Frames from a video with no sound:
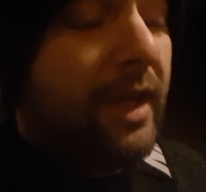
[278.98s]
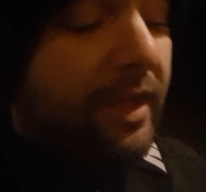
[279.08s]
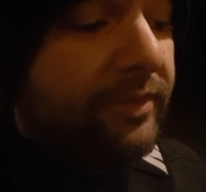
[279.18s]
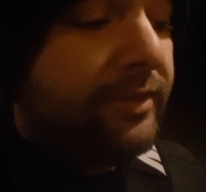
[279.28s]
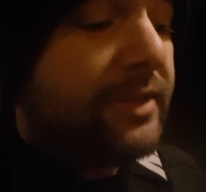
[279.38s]

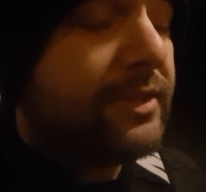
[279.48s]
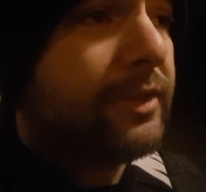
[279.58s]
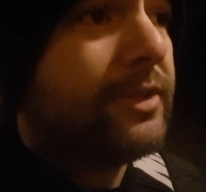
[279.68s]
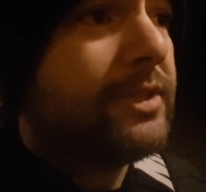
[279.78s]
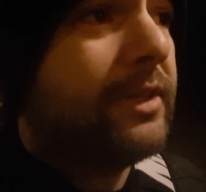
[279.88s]
Other things to
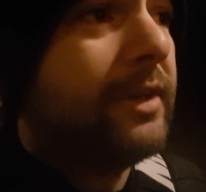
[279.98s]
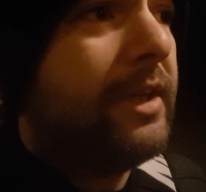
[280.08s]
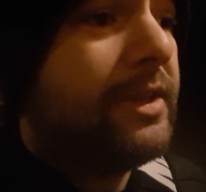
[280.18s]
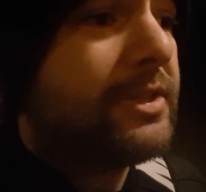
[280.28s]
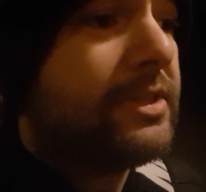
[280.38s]
consider
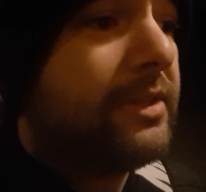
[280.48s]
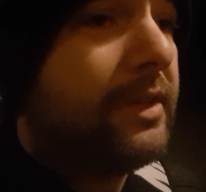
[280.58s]
is